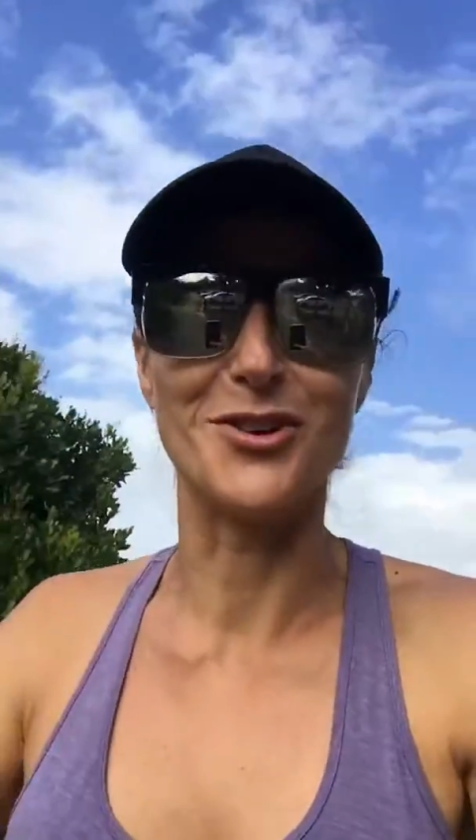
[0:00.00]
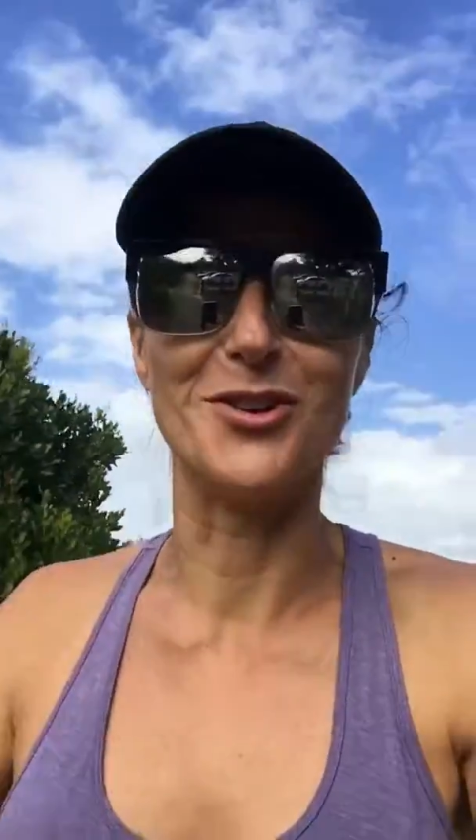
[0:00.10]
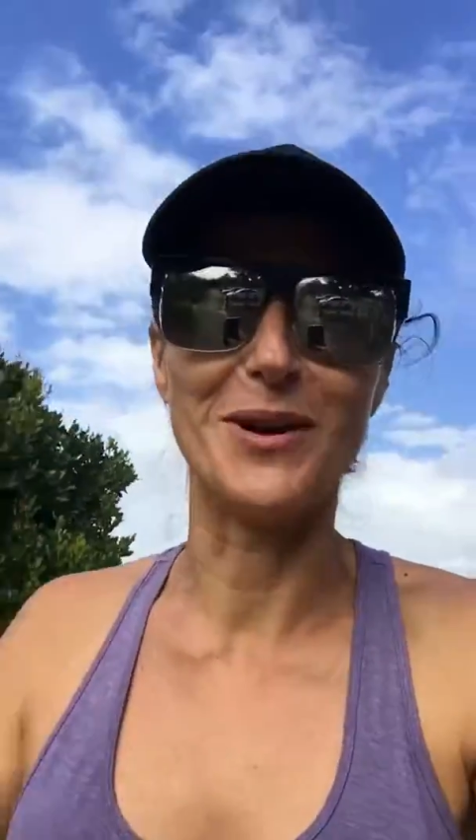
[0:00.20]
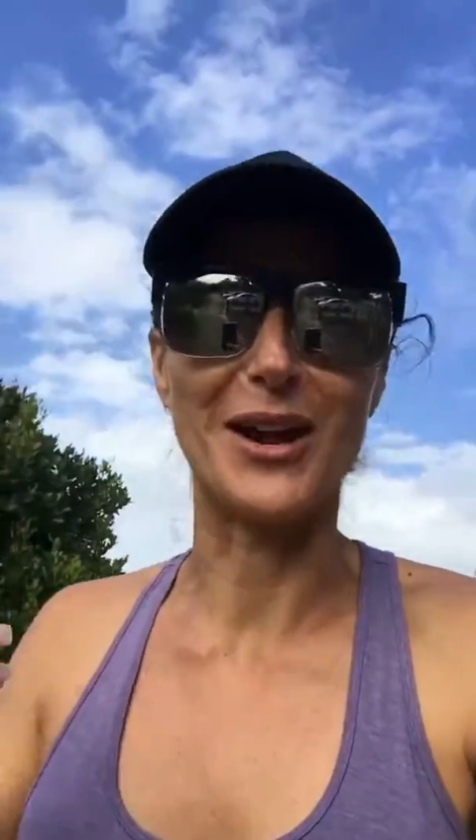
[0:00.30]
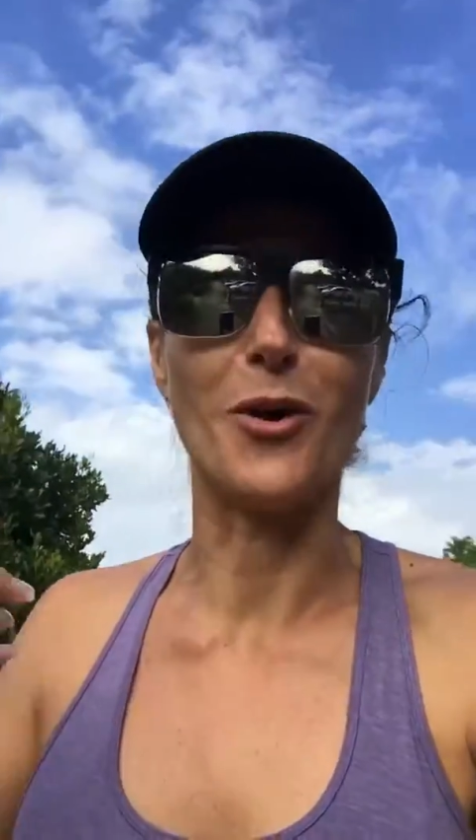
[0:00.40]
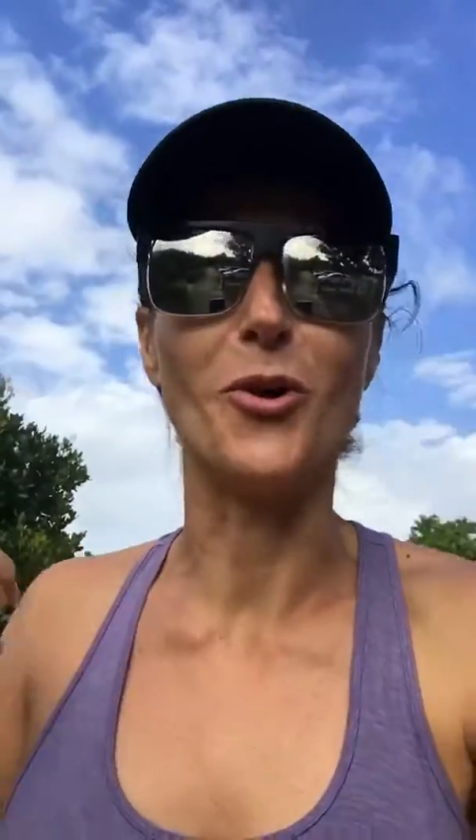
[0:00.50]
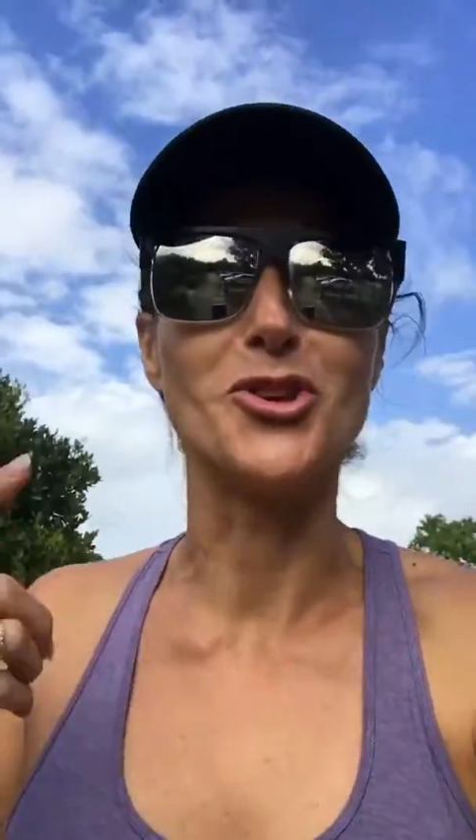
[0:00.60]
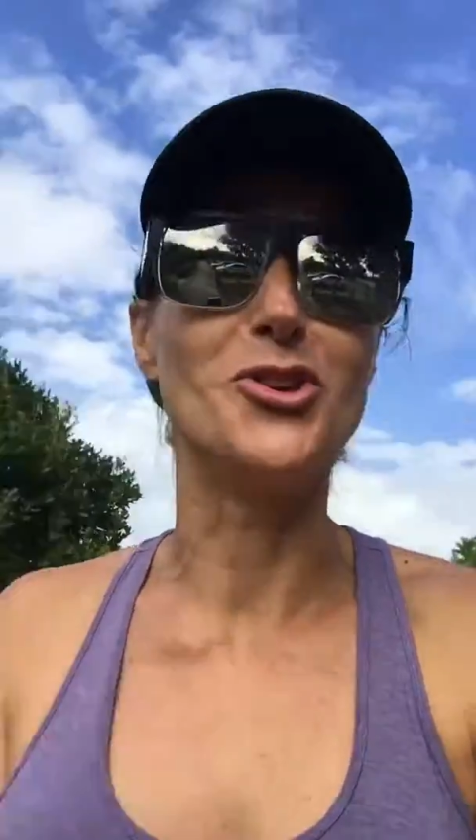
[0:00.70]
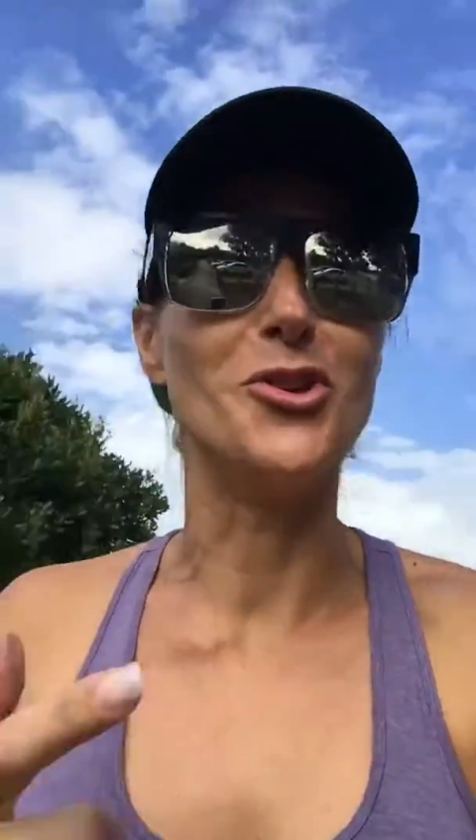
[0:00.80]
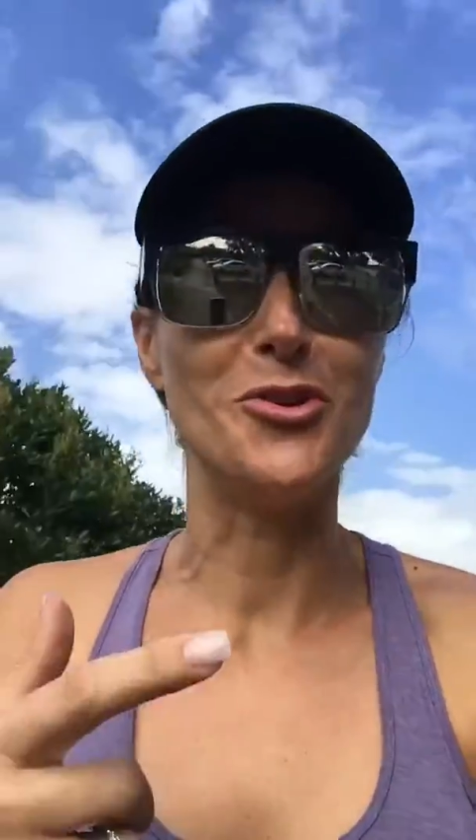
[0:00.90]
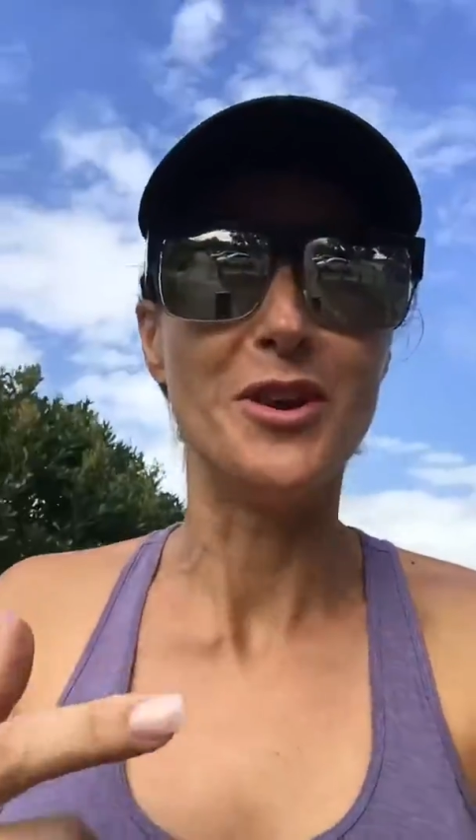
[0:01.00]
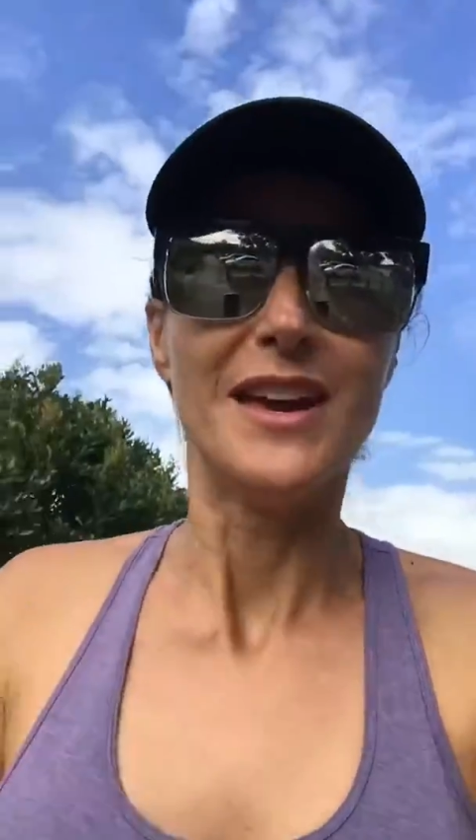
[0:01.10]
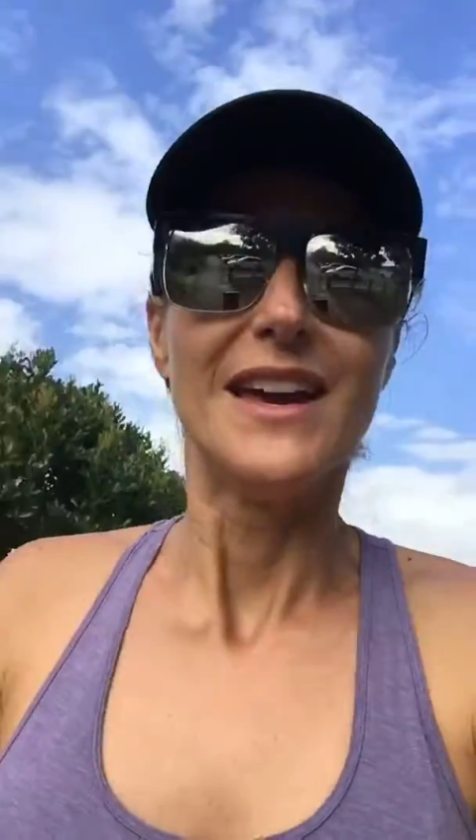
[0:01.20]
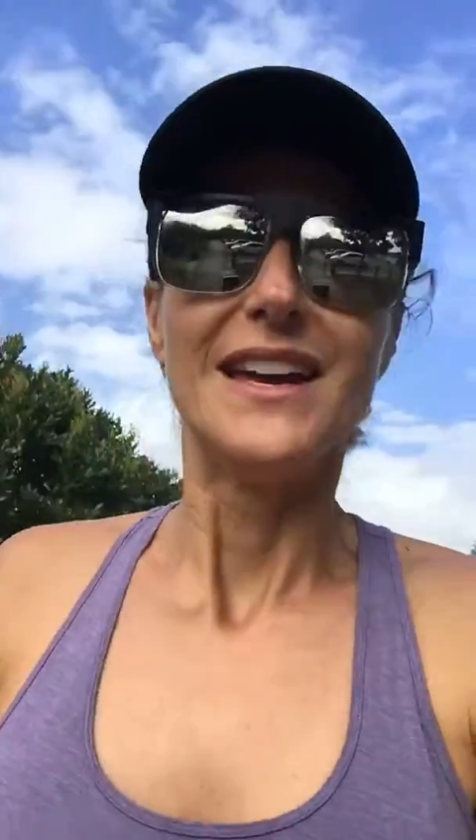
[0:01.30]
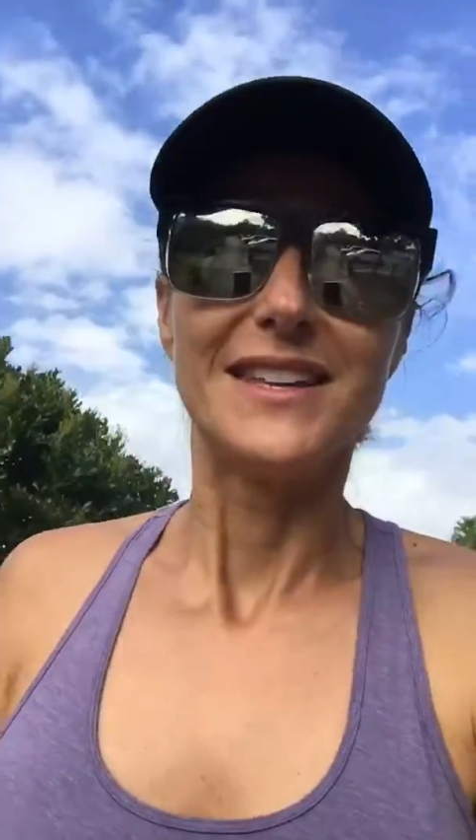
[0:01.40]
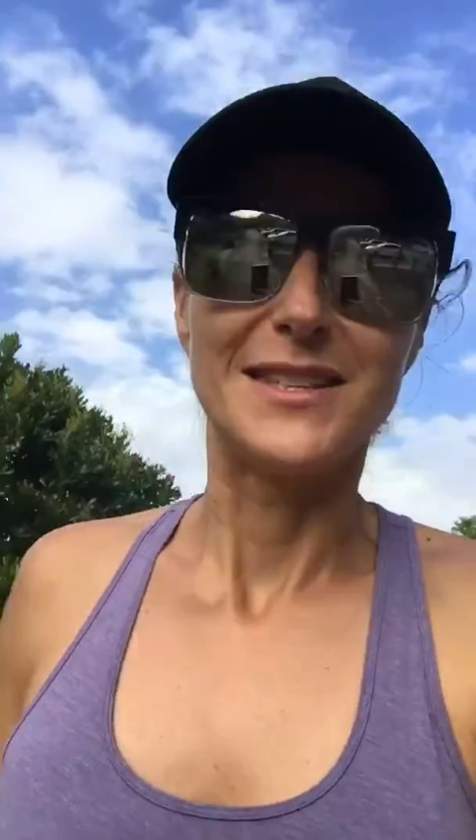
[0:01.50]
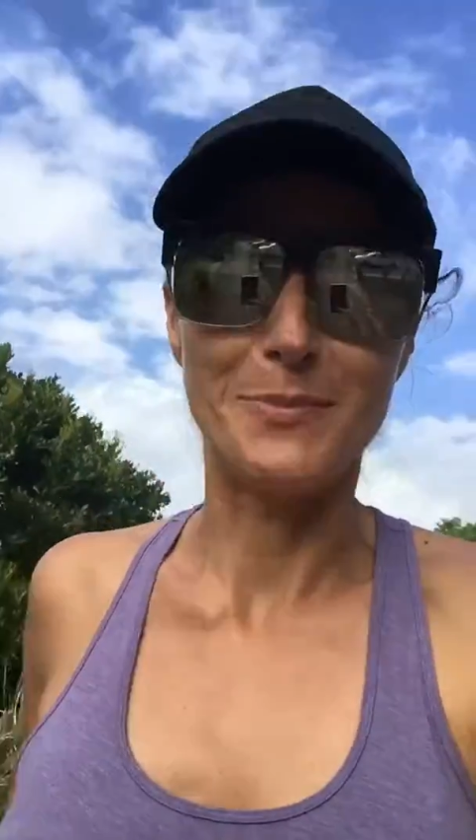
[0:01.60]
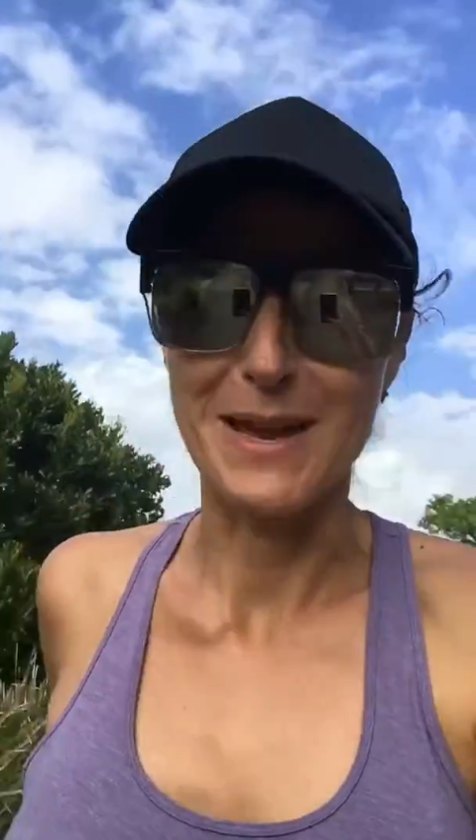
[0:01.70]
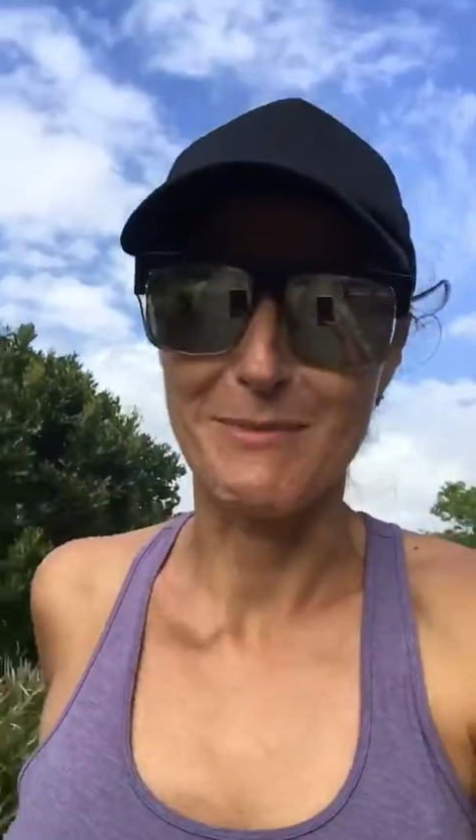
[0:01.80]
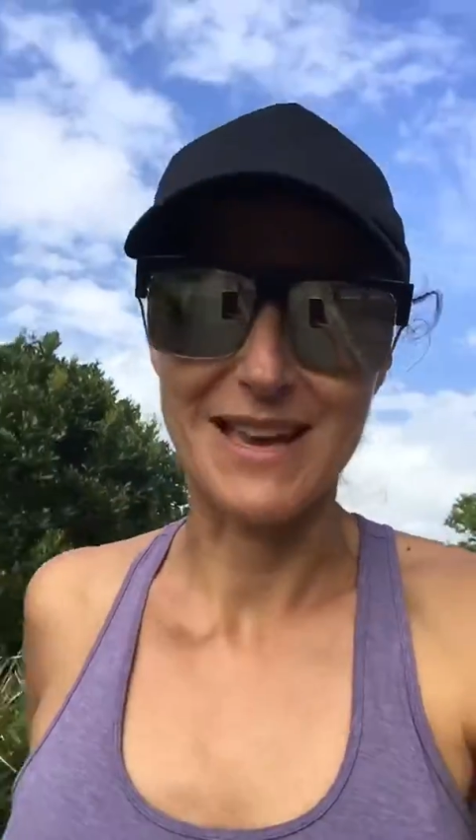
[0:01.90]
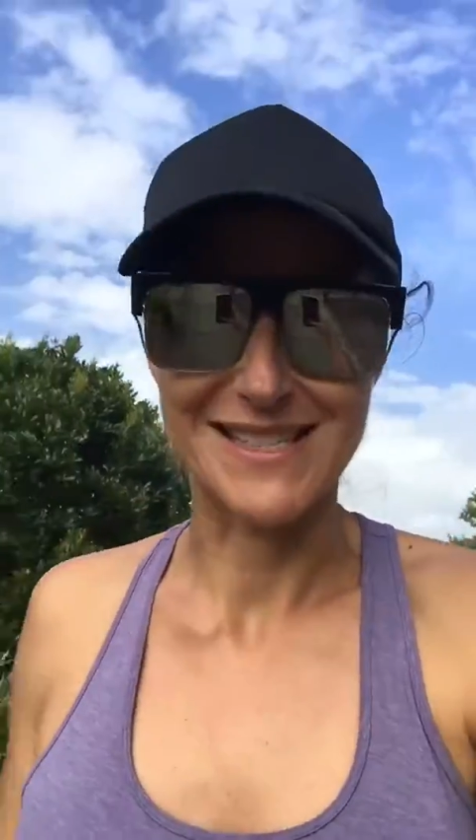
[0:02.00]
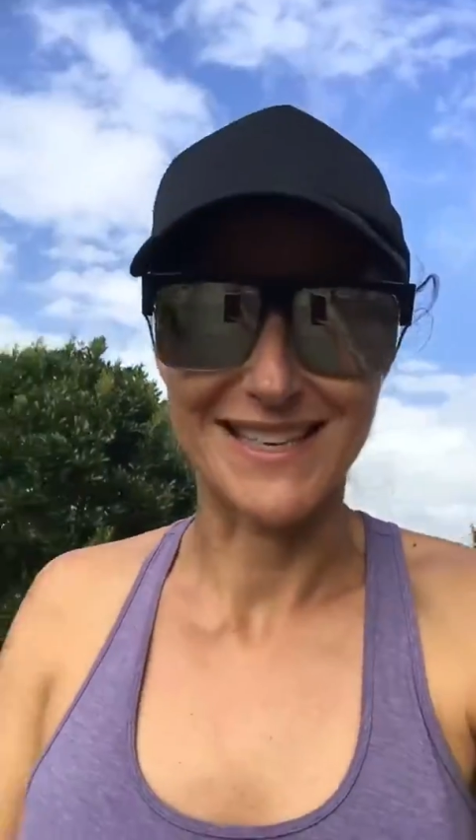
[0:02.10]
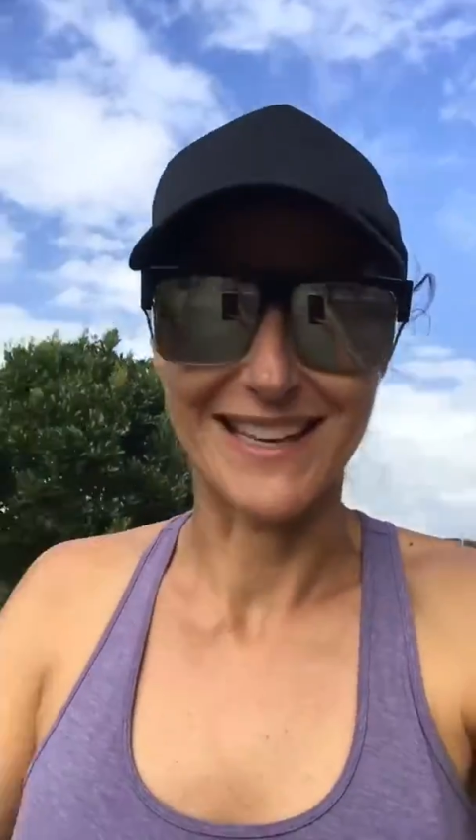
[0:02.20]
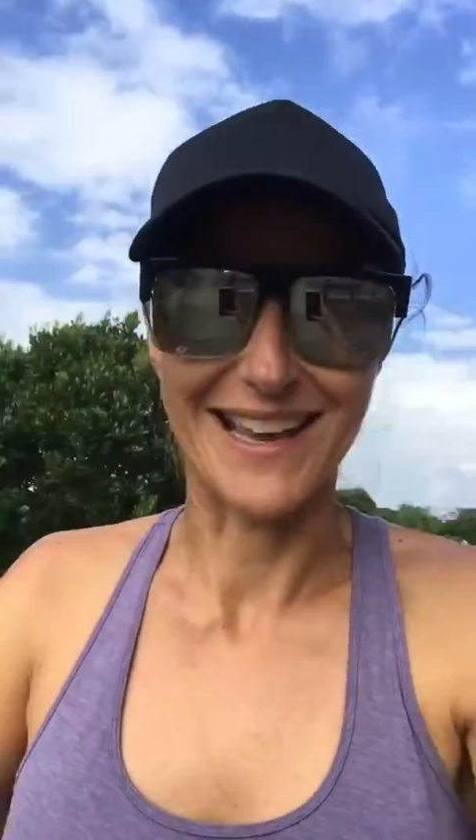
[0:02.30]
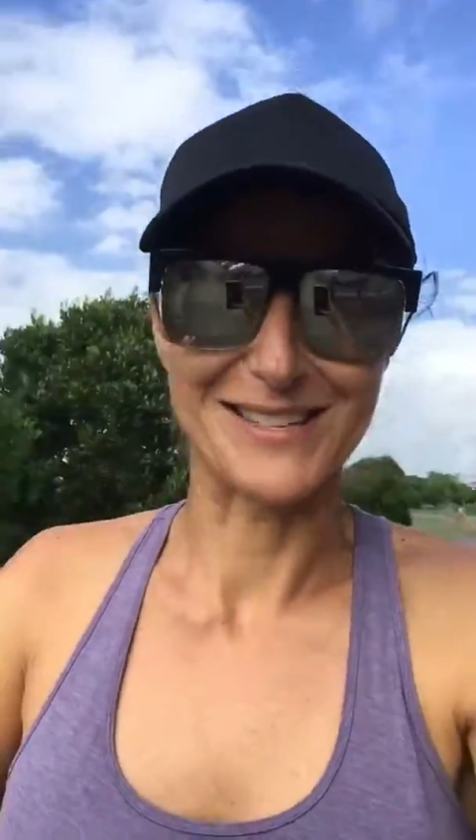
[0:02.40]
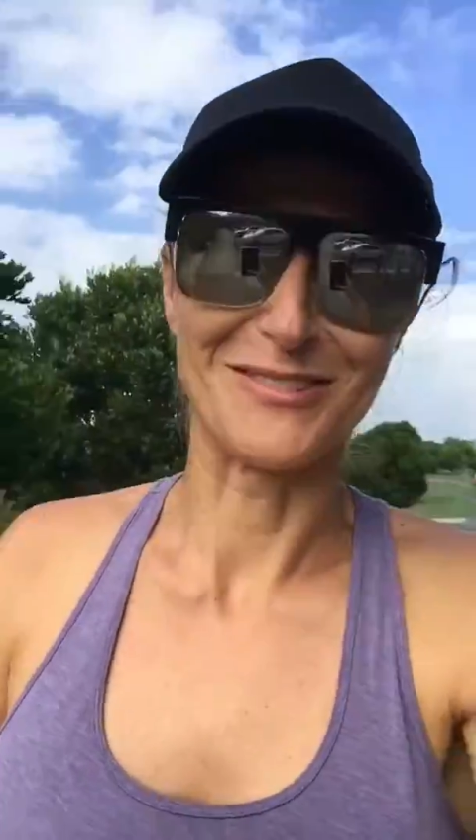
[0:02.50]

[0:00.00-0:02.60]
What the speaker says: and I want you to be amazing as